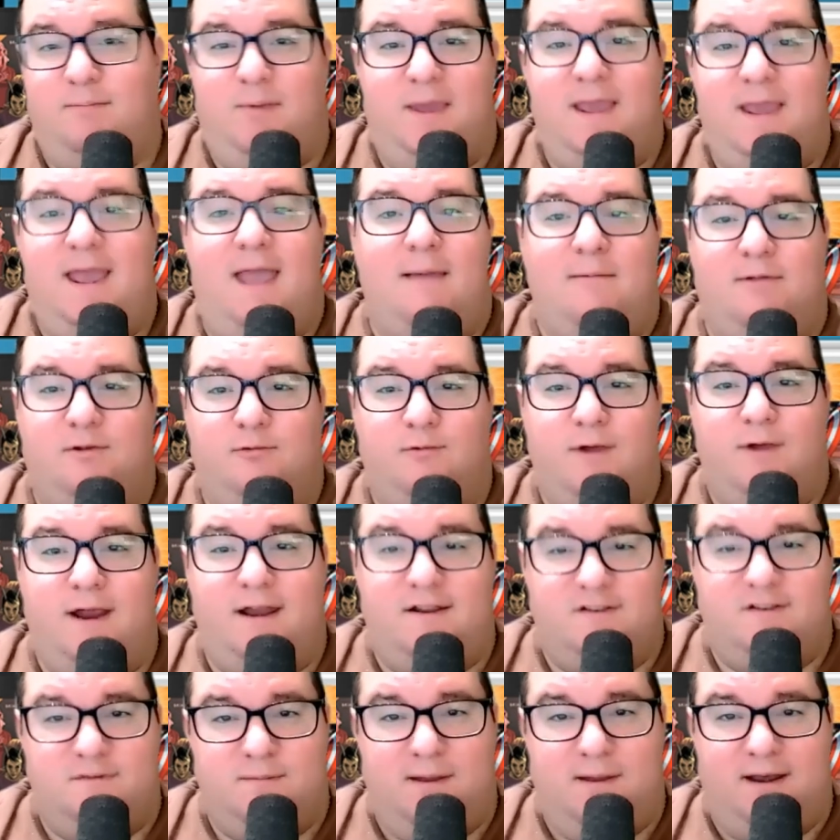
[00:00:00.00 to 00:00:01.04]
being able to read
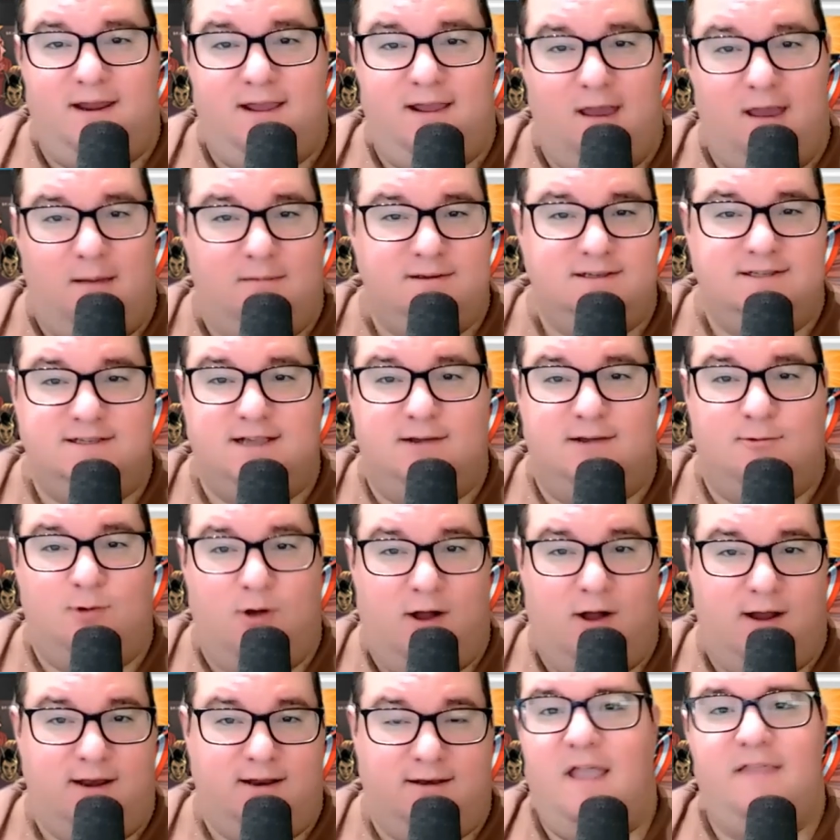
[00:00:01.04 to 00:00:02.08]
as many comics as I
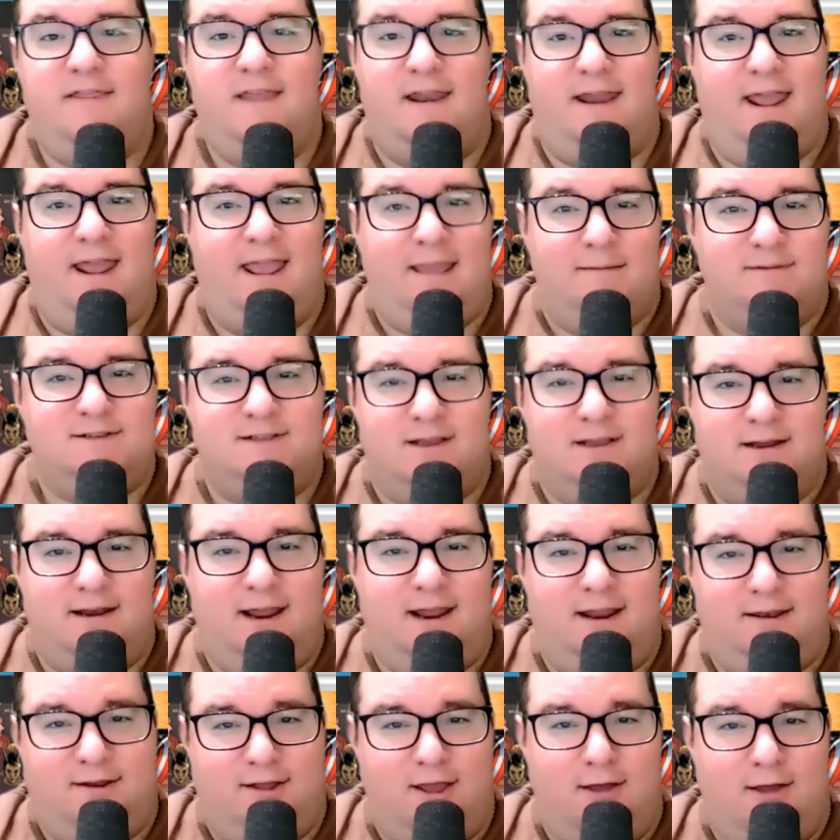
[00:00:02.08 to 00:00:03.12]
wanted. And then Amazon
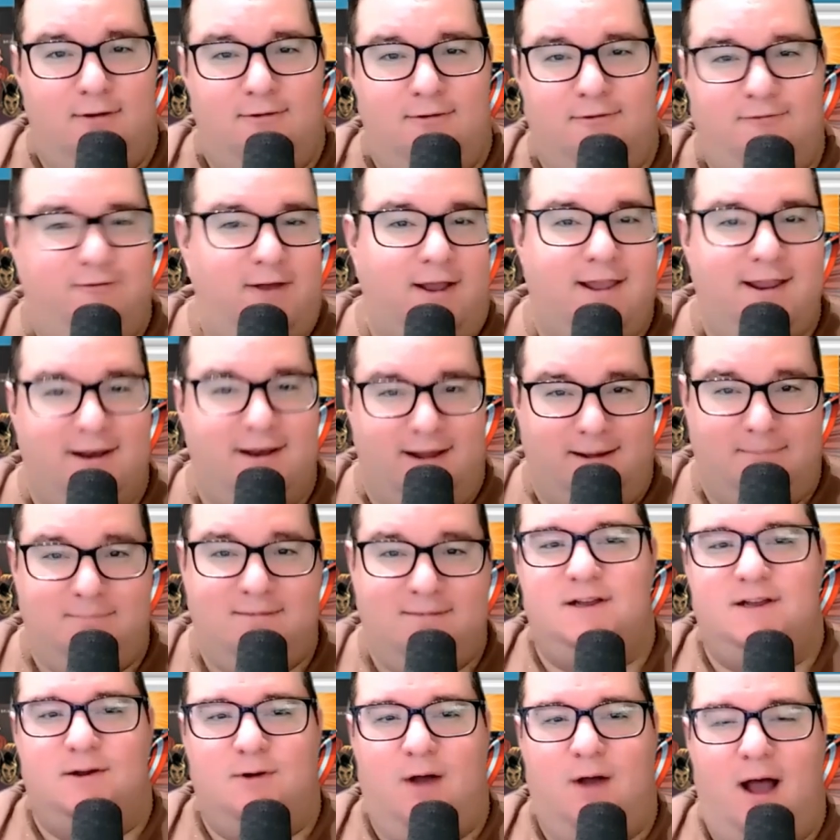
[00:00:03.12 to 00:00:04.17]
had to go and fuck it up.
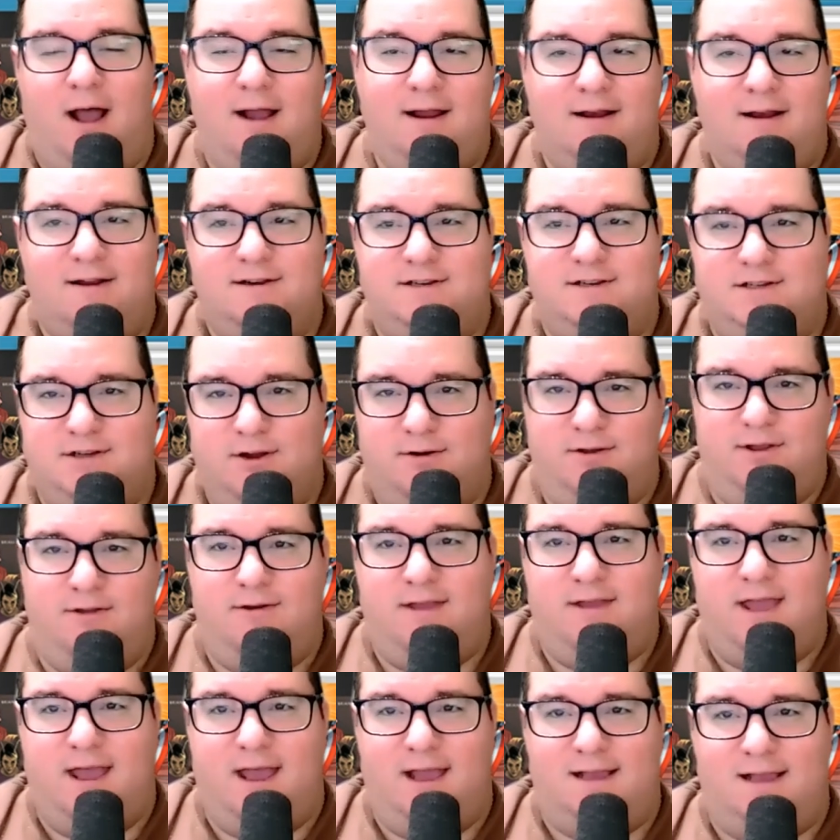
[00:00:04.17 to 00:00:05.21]
So I'm going to show you
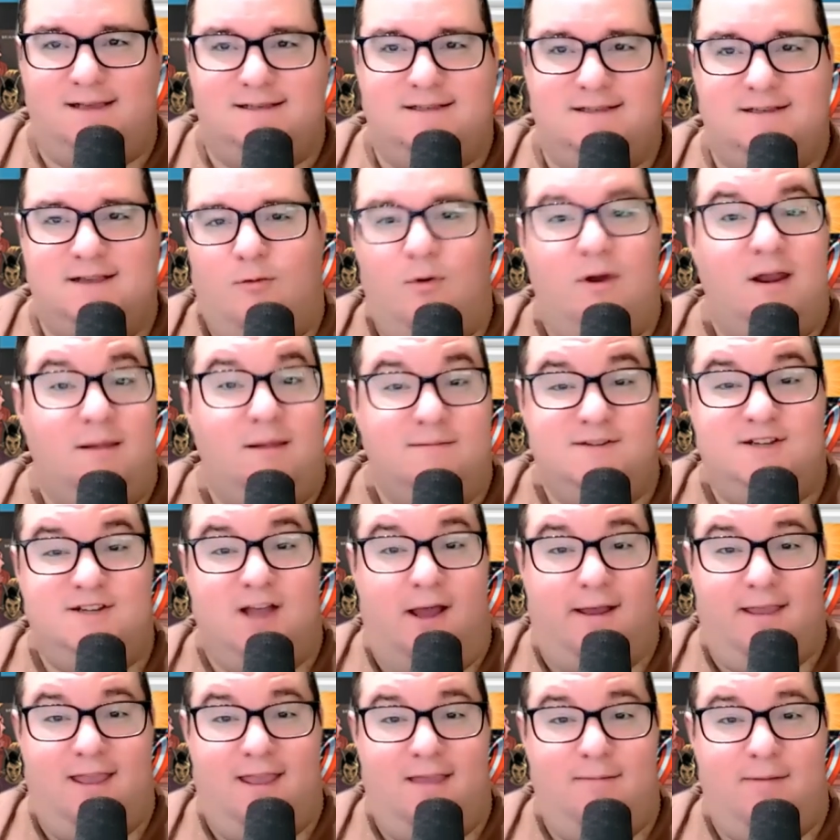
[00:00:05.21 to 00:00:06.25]
guys what I'm
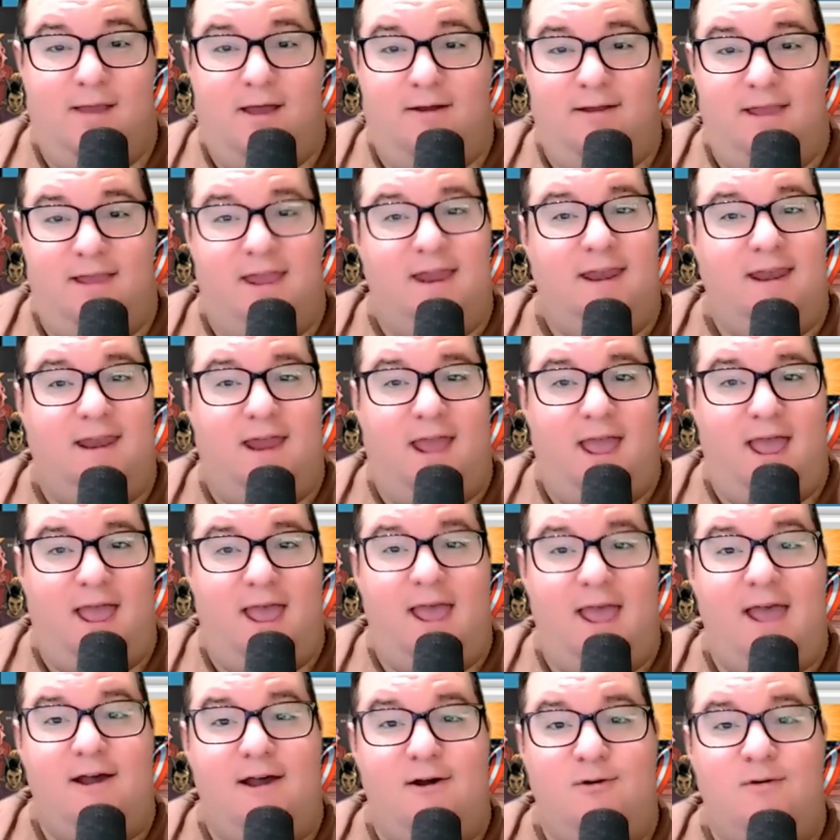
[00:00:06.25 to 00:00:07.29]
talking about and
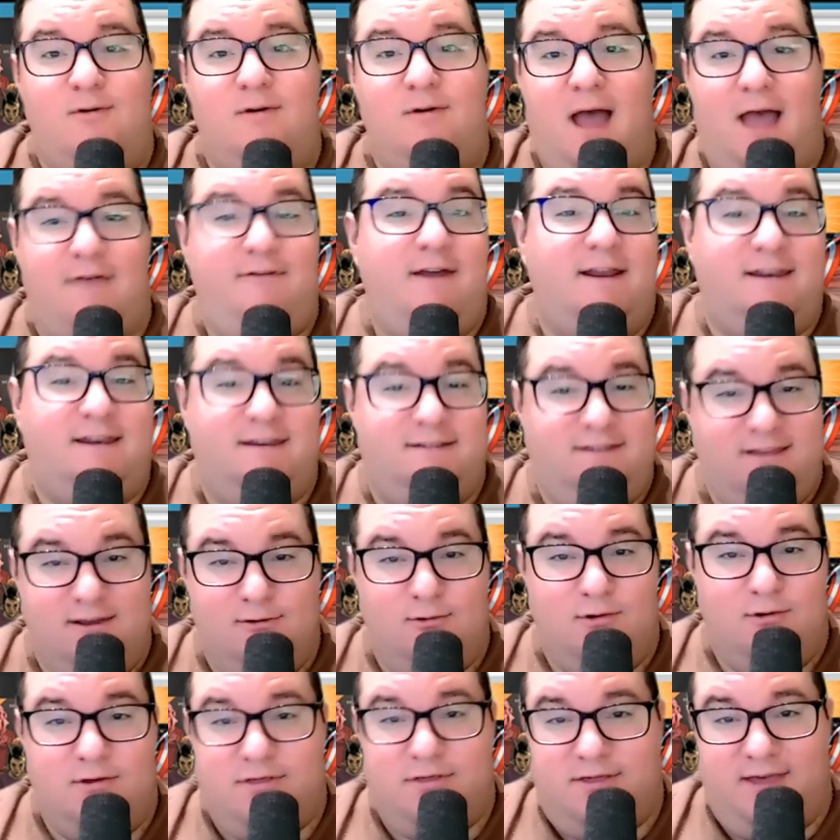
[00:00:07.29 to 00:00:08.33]
how I've had to deal
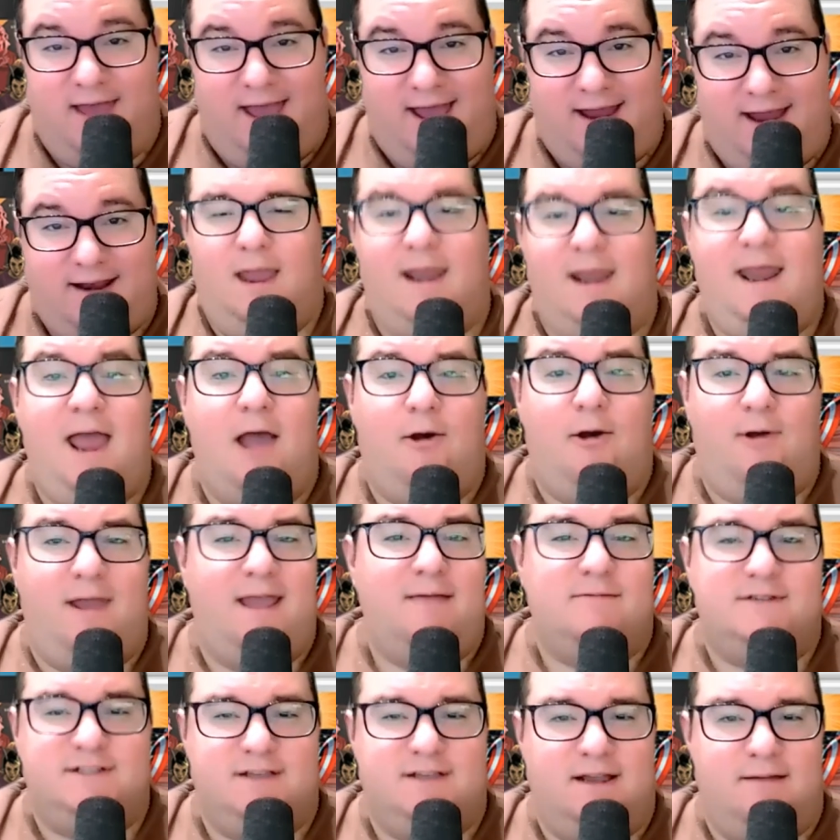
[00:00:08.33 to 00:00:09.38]
with that and how
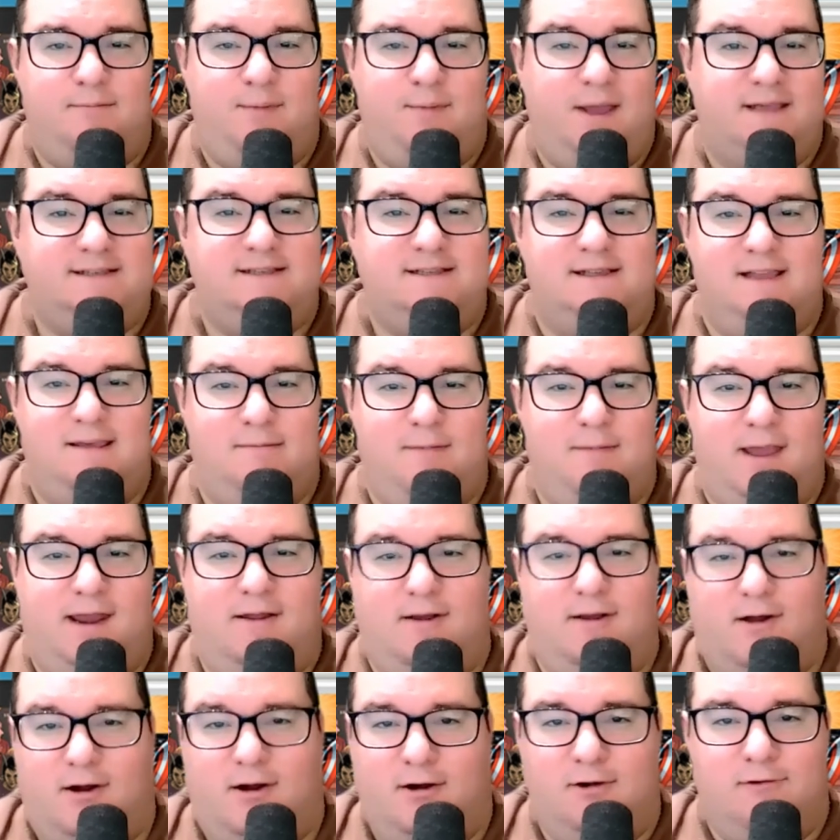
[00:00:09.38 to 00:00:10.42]
Amazon basically made it
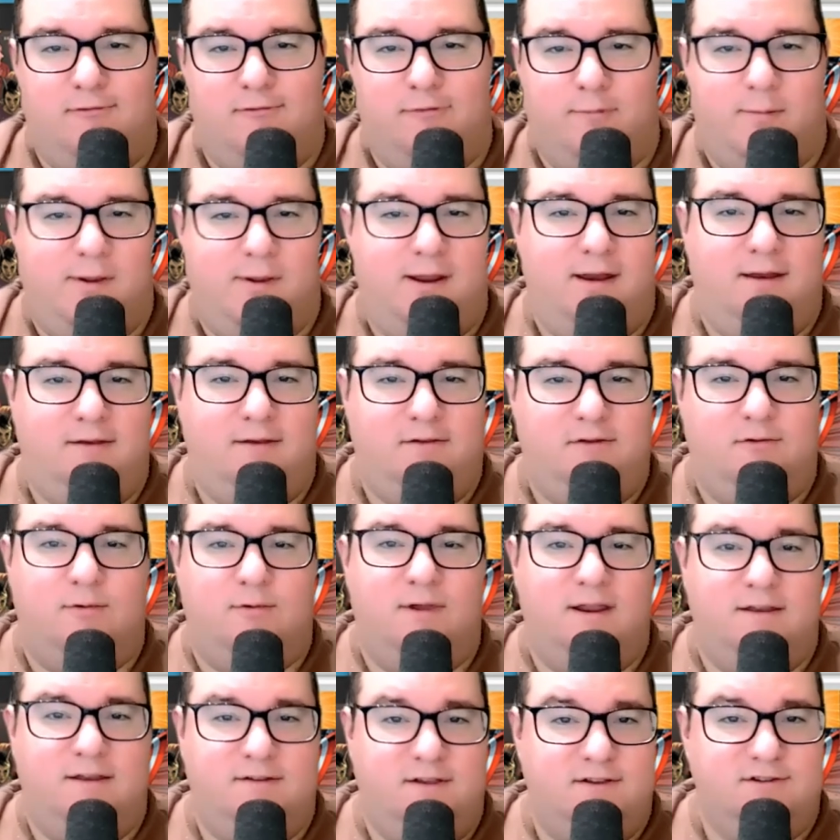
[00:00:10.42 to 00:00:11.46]
harder for me to
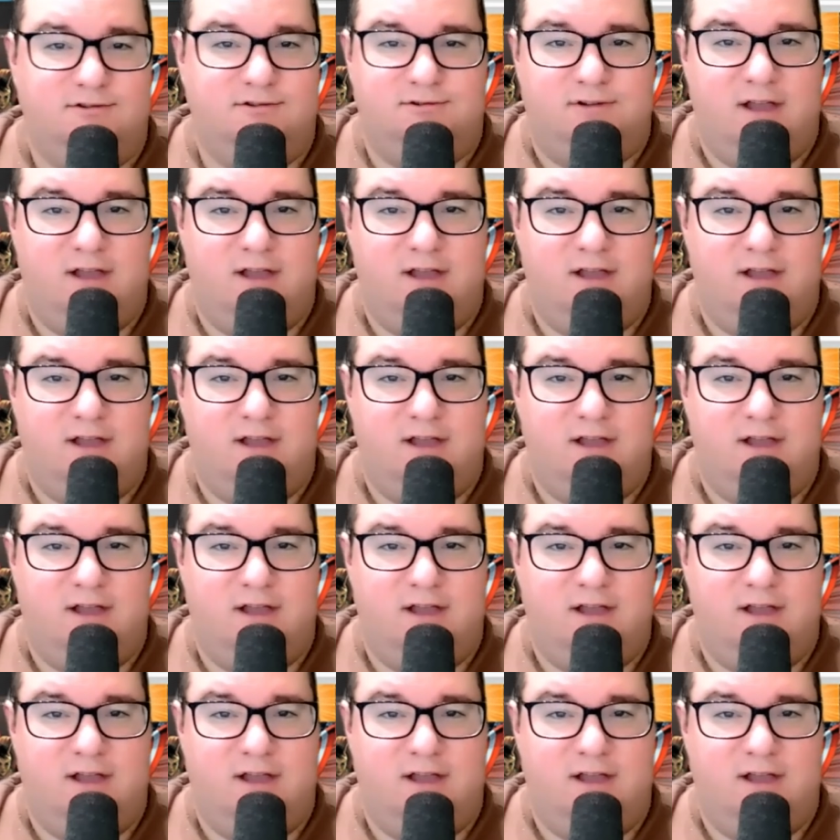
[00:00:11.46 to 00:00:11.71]
read digital